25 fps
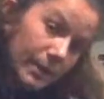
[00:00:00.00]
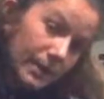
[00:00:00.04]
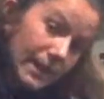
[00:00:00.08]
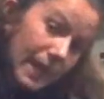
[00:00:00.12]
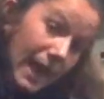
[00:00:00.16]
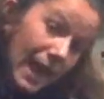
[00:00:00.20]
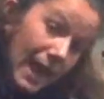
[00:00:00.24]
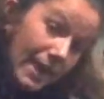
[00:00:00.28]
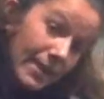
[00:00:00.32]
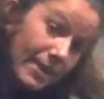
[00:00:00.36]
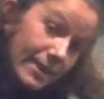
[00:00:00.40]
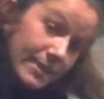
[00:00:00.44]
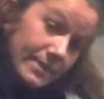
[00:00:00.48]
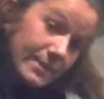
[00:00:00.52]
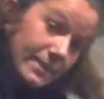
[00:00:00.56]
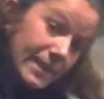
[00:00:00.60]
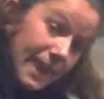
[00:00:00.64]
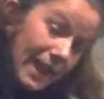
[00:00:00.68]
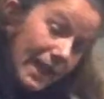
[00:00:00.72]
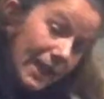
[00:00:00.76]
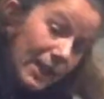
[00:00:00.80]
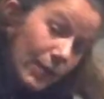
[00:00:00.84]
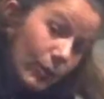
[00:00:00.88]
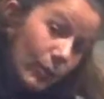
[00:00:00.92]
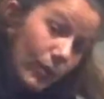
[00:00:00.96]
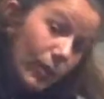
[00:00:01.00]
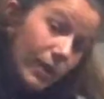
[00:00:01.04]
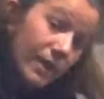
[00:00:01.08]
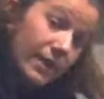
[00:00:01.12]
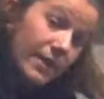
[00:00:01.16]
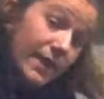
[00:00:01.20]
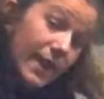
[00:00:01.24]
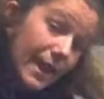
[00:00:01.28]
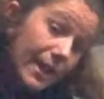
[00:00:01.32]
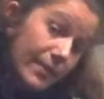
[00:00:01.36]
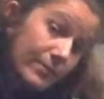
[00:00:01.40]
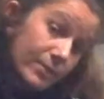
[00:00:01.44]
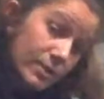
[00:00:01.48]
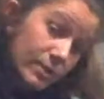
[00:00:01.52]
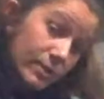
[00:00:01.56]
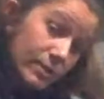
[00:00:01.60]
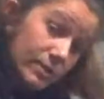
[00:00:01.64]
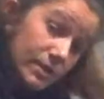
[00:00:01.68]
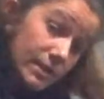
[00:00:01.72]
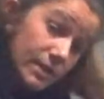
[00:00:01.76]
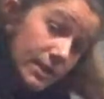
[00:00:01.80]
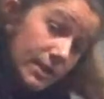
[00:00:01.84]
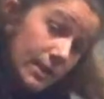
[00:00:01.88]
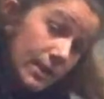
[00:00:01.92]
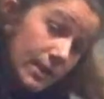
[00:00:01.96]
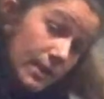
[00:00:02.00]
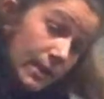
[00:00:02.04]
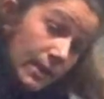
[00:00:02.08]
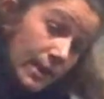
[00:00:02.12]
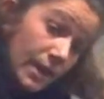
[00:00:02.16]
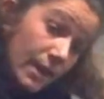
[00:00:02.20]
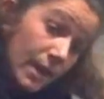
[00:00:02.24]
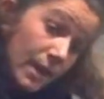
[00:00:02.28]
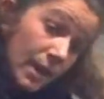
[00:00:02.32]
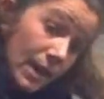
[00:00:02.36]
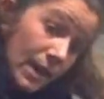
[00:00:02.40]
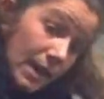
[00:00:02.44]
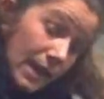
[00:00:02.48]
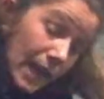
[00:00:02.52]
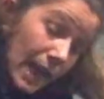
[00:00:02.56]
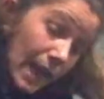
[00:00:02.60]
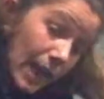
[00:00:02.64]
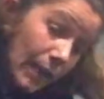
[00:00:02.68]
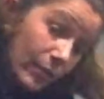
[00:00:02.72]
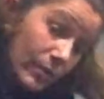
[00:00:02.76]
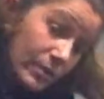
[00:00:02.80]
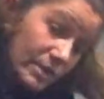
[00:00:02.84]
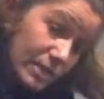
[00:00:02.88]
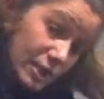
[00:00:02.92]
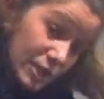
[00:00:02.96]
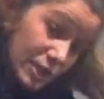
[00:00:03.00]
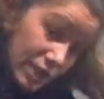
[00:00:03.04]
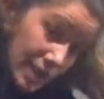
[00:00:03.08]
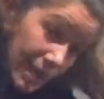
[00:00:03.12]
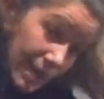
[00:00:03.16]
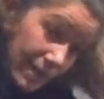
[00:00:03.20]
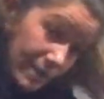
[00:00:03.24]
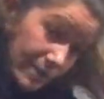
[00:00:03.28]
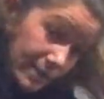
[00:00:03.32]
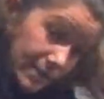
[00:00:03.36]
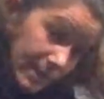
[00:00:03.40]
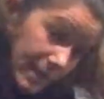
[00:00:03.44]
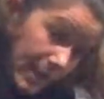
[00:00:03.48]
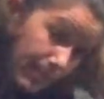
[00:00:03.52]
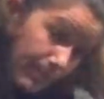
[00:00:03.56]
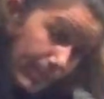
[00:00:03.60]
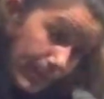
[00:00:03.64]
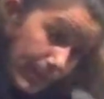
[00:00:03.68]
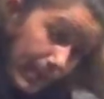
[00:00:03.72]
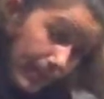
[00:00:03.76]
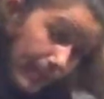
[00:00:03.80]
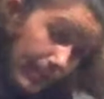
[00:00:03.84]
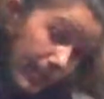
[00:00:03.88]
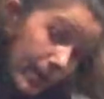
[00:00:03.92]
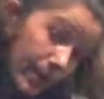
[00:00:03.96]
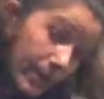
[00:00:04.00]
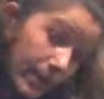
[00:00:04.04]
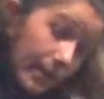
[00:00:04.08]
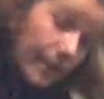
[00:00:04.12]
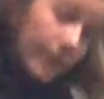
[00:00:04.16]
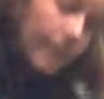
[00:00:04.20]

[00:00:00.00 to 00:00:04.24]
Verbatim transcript: Okay, the second one that I've chosen, okay, was a chair step up.